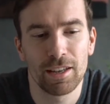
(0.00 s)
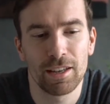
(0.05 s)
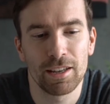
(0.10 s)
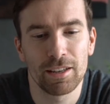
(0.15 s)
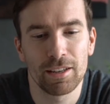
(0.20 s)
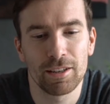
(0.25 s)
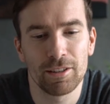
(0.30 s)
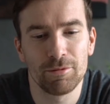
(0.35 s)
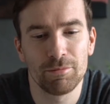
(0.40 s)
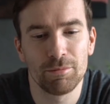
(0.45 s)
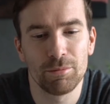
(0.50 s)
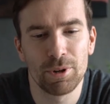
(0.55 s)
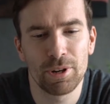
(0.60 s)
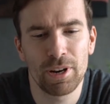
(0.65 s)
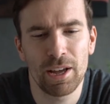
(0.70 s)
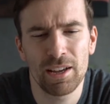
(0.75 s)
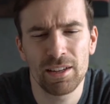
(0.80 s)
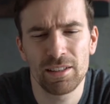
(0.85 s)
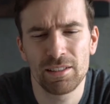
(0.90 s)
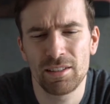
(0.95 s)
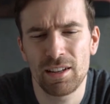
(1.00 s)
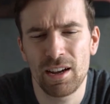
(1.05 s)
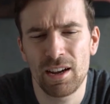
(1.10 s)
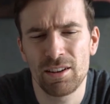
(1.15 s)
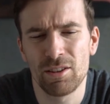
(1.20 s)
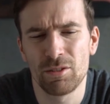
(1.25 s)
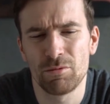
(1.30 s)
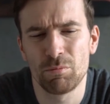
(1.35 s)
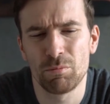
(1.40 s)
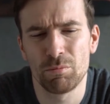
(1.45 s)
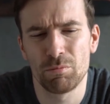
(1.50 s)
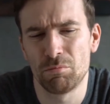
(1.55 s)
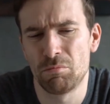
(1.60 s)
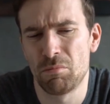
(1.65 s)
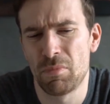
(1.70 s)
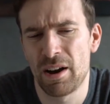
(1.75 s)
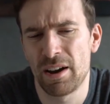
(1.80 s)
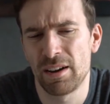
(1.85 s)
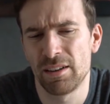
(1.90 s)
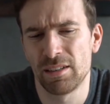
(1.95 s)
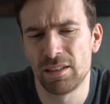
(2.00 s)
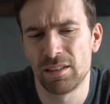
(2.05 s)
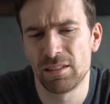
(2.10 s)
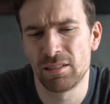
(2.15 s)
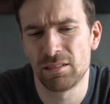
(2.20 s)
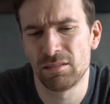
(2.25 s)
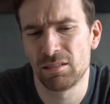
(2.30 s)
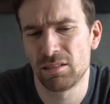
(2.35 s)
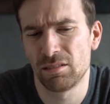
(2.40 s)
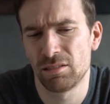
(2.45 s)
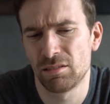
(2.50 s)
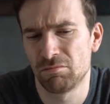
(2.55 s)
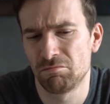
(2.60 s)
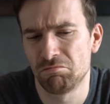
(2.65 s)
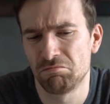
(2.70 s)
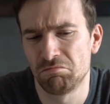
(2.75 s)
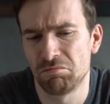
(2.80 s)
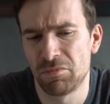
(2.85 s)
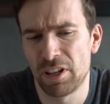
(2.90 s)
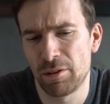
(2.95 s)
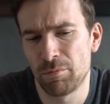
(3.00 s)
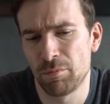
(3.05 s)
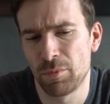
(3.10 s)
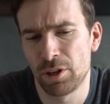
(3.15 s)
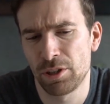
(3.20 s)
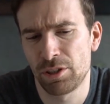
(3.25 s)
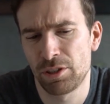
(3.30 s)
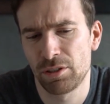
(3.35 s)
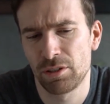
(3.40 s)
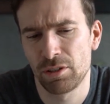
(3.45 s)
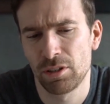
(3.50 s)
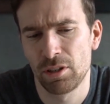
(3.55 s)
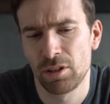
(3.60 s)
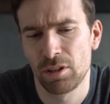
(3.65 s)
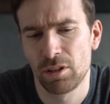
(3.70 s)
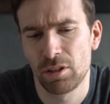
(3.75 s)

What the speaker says: but I don't mind it that much